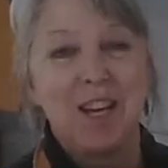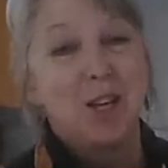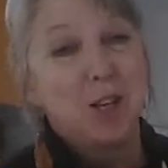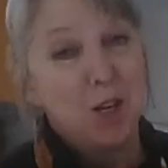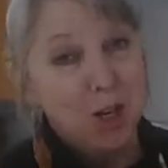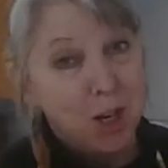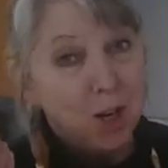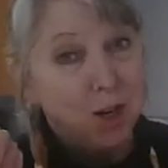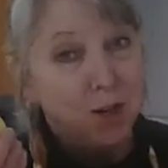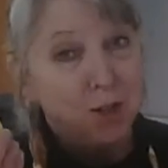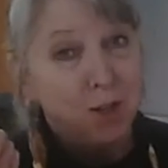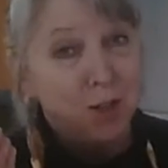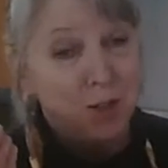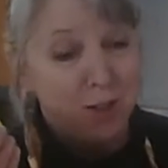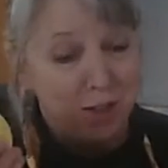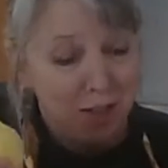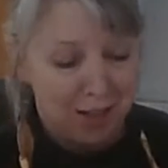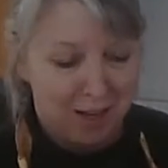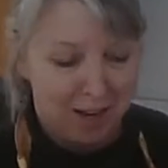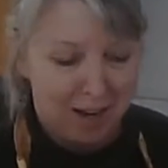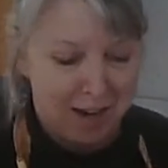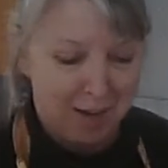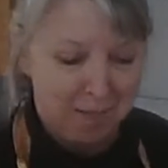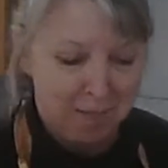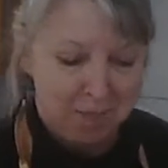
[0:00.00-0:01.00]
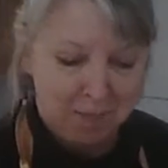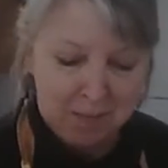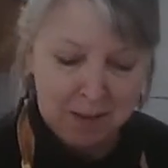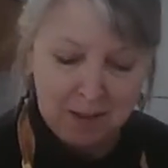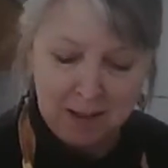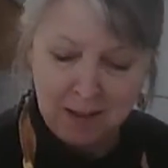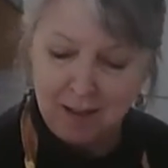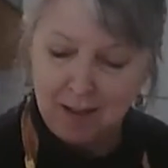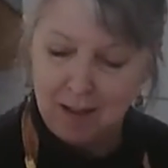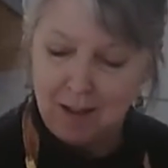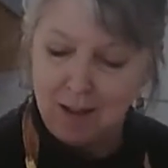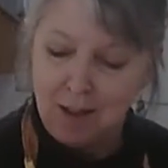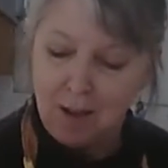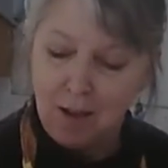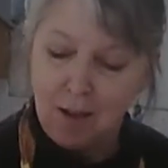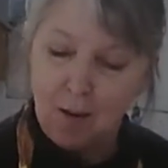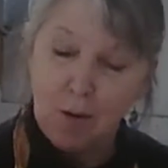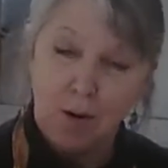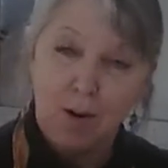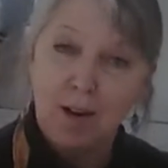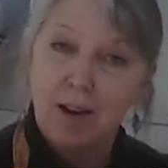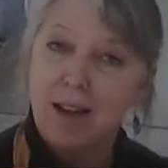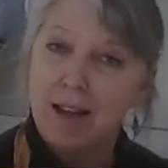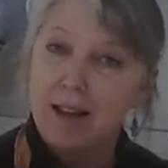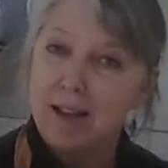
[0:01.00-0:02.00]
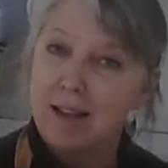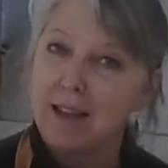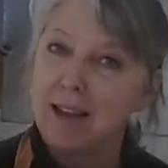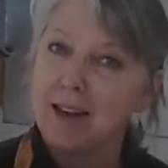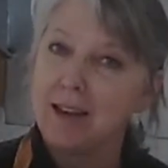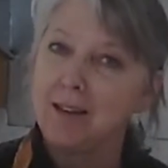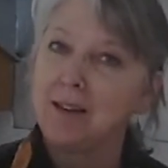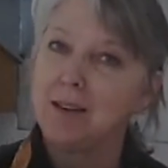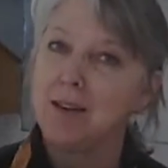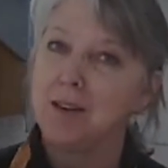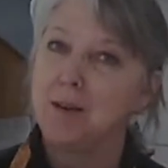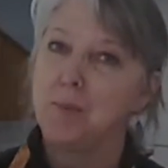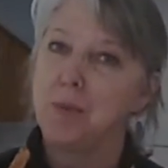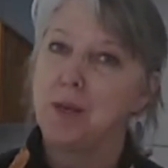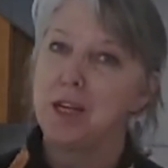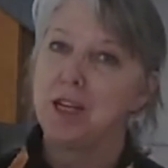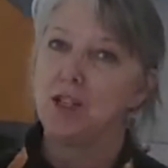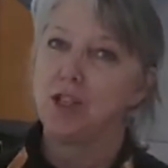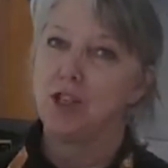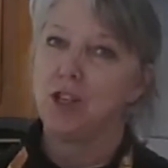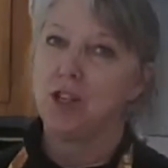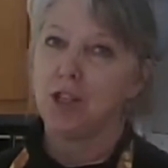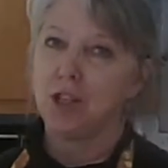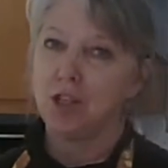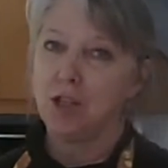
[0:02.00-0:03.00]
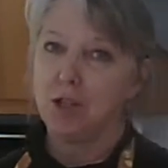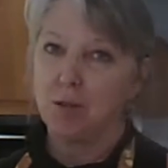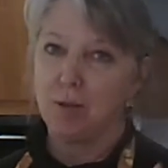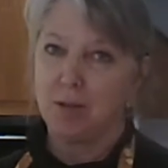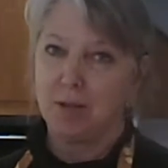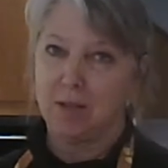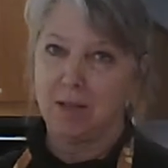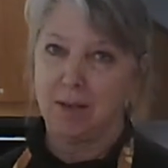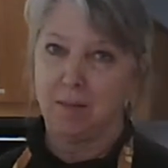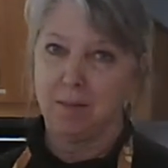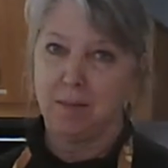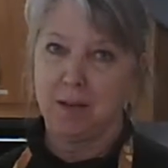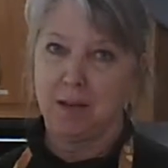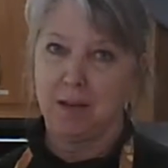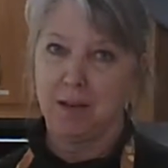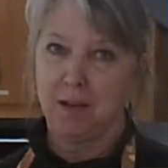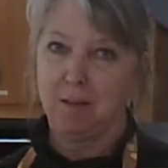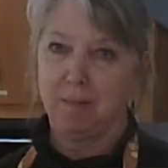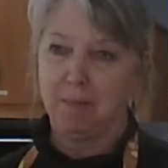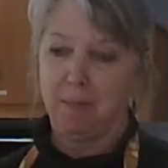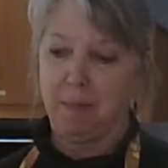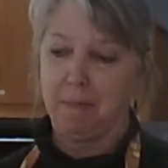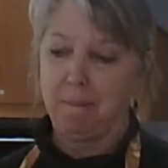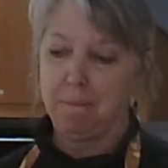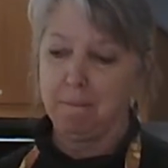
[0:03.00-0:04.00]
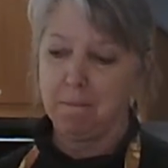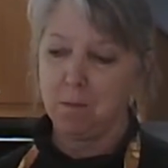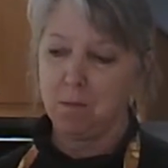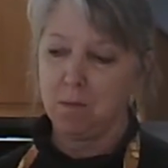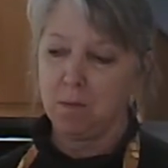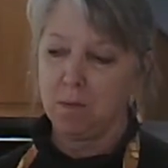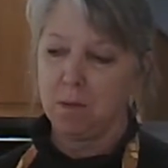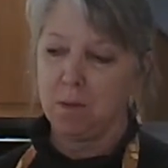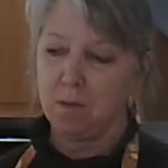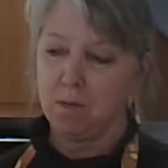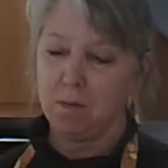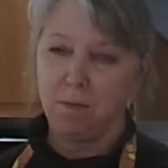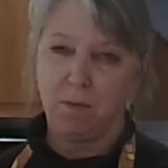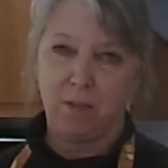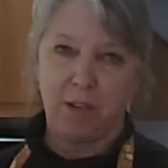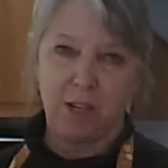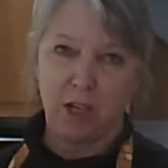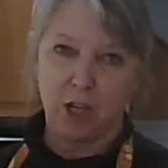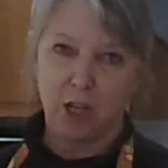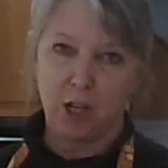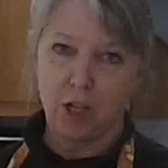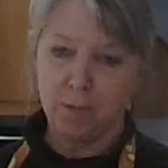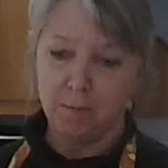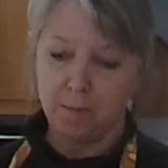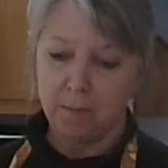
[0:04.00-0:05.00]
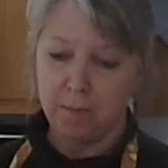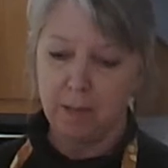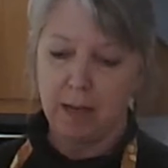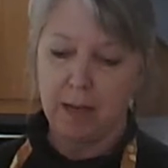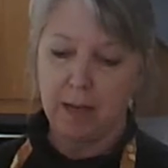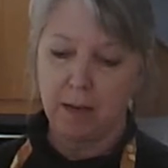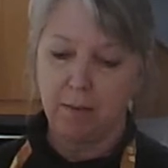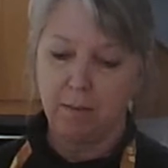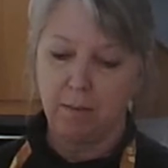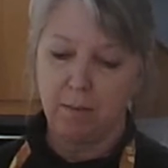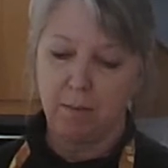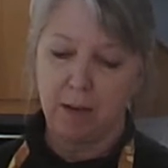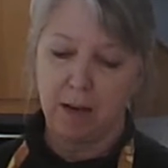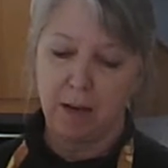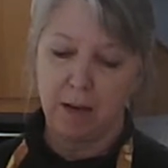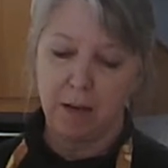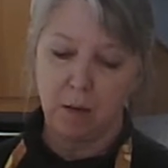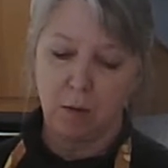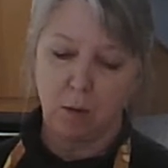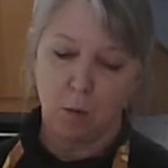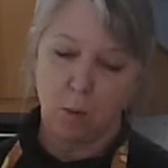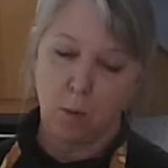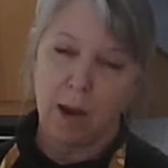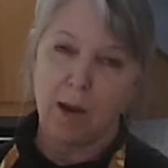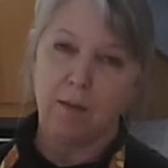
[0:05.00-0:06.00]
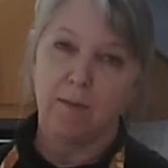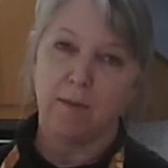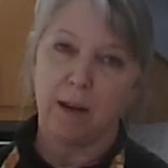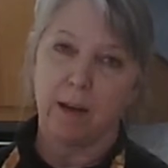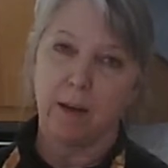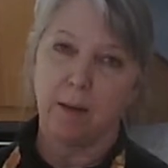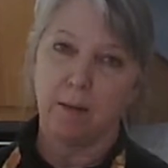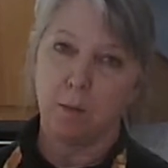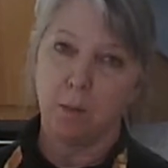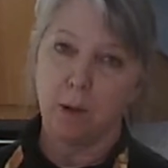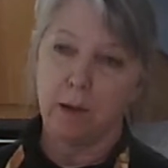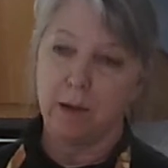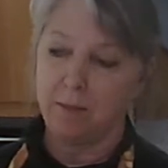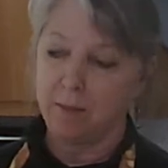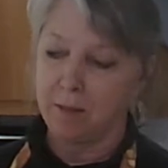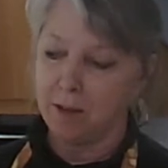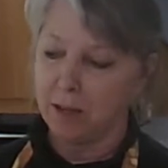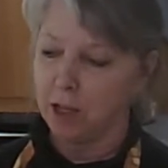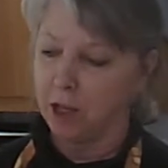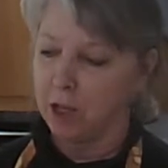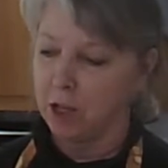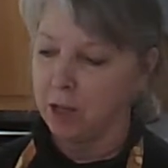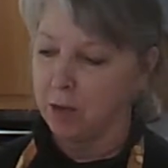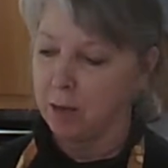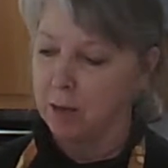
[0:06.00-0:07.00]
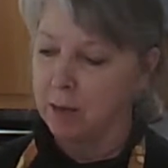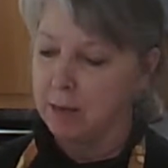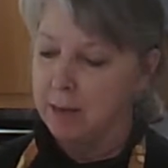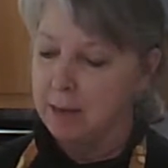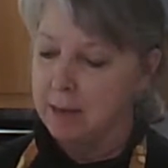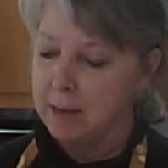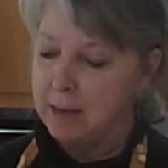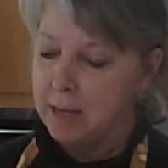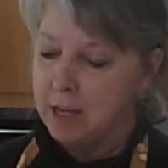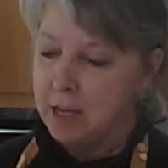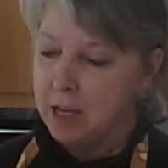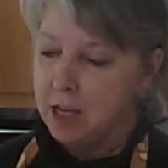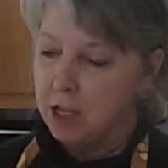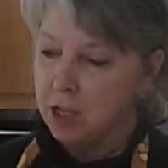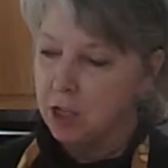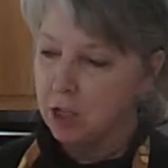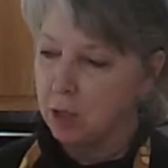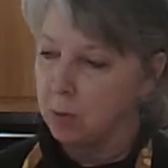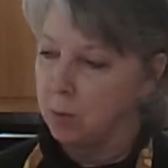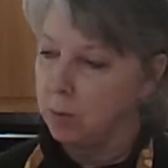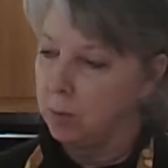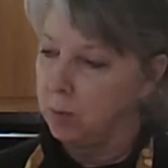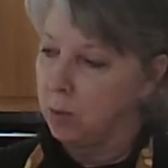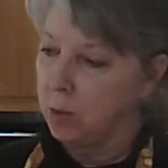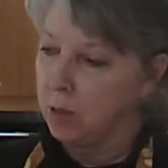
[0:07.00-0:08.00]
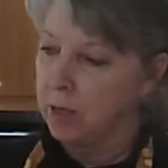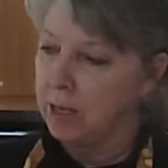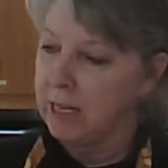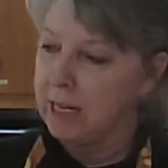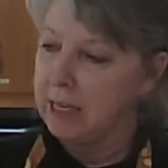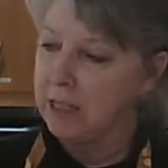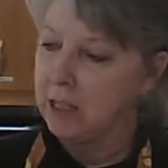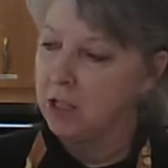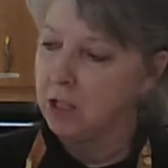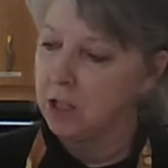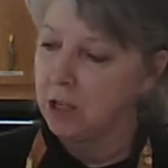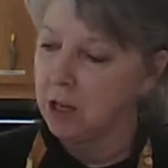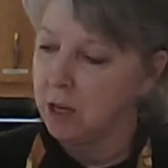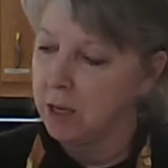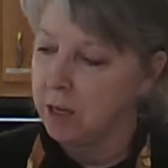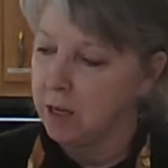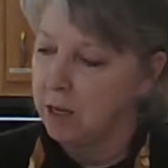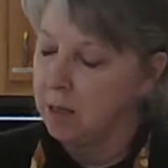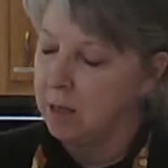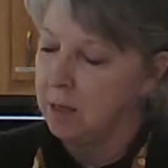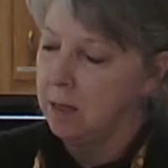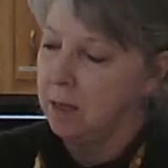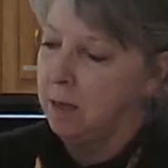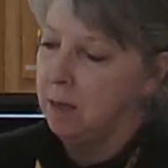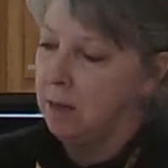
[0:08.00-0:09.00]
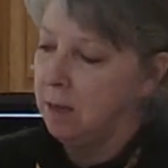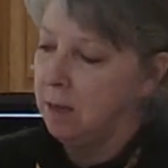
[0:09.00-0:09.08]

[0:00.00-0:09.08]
You can also use a lime. Or again, in a pinch, you can use some vinegar, like red or white wine vinegar. So we're going to get started.